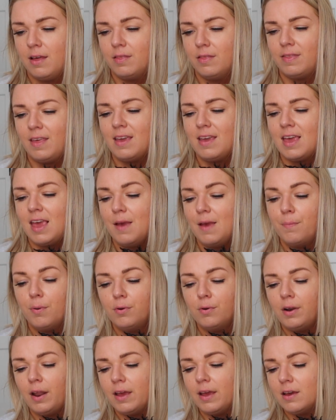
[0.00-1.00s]
they keep
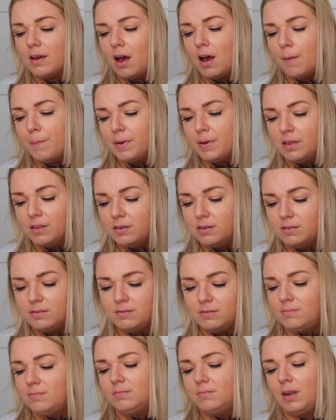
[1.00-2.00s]
on like upping and
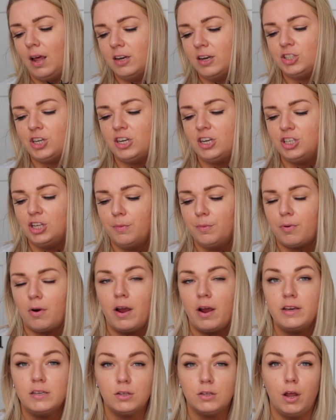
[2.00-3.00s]
like changing the
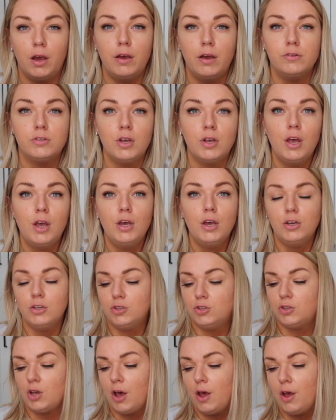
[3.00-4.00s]
price loads.
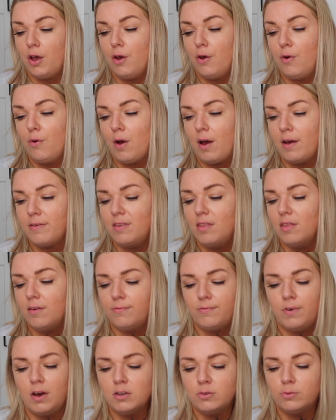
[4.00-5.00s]
So I think the
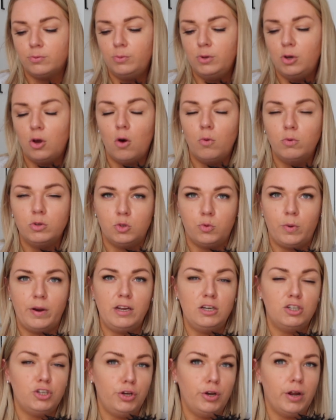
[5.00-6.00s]
first one we got was
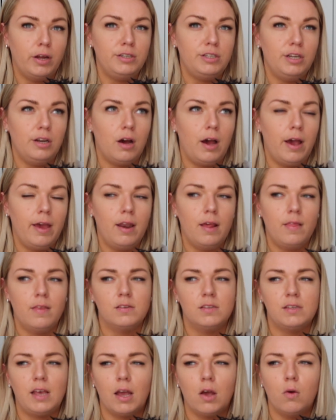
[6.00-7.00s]
£22.99, and the
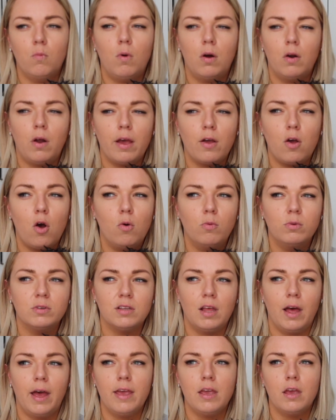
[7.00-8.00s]
second one I got was
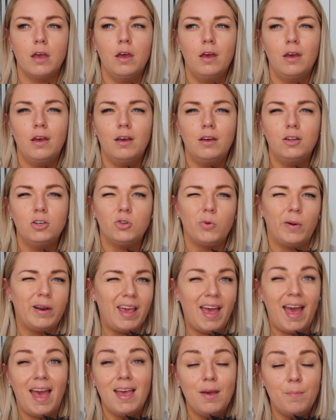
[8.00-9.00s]
like
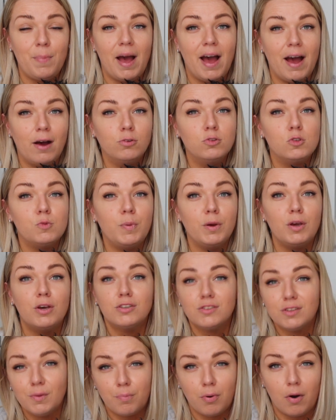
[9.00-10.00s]
£28,
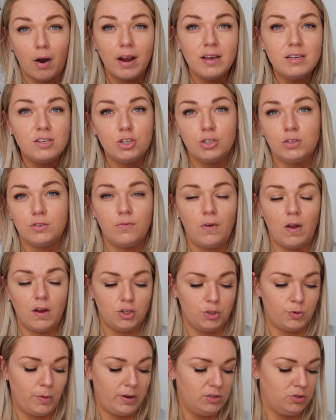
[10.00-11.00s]
because the price just
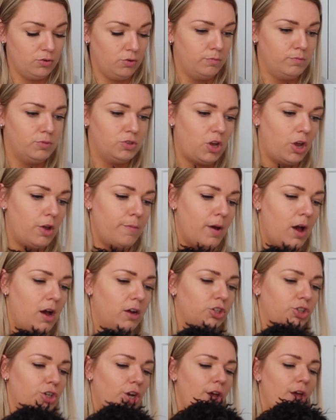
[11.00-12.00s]
fluctuates on them so
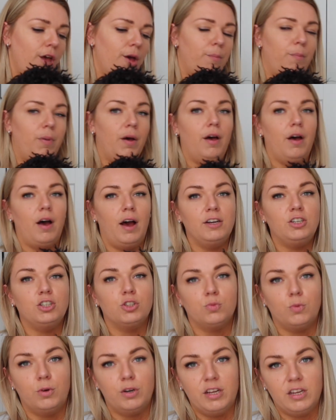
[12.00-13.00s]
much. But I
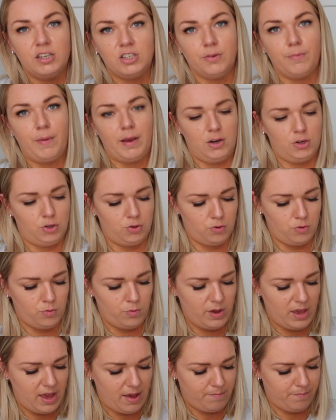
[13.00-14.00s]
just wanted to make sure
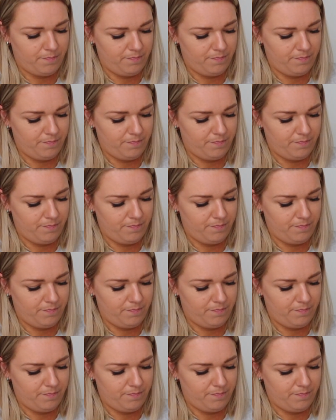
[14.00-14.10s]
we